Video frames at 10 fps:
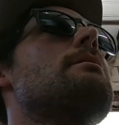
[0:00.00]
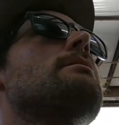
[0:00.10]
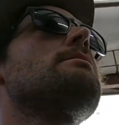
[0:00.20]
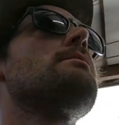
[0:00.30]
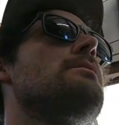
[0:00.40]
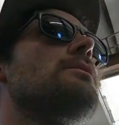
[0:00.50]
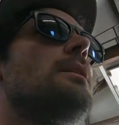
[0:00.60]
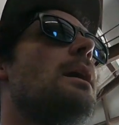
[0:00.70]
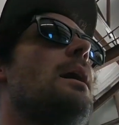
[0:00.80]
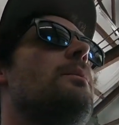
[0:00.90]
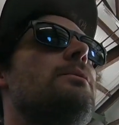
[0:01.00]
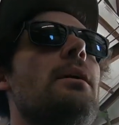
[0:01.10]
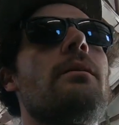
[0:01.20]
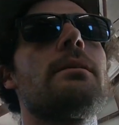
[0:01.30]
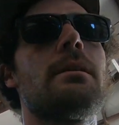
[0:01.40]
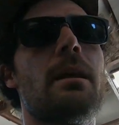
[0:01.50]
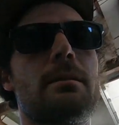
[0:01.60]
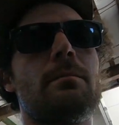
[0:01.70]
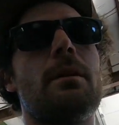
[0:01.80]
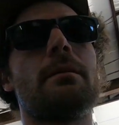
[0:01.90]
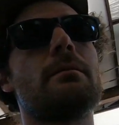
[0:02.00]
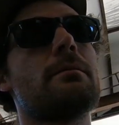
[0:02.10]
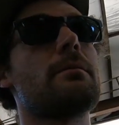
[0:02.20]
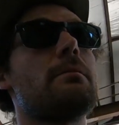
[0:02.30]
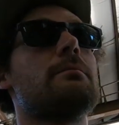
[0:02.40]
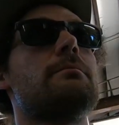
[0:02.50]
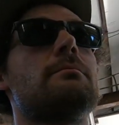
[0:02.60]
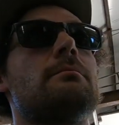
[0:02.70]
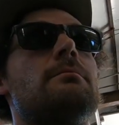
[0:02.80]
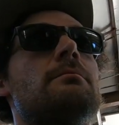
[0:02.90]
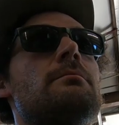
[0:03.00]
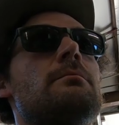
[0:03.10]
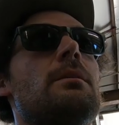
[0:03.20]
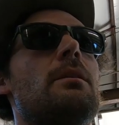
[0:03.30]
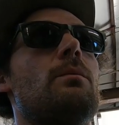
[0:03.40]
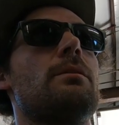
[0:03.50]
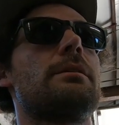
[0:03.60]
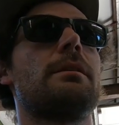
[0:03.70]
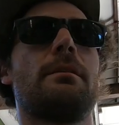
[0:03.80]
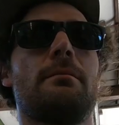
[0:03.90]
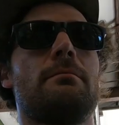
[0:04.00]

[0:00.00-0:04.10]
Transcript: This is July. We're trying to race it next month, so we'll see.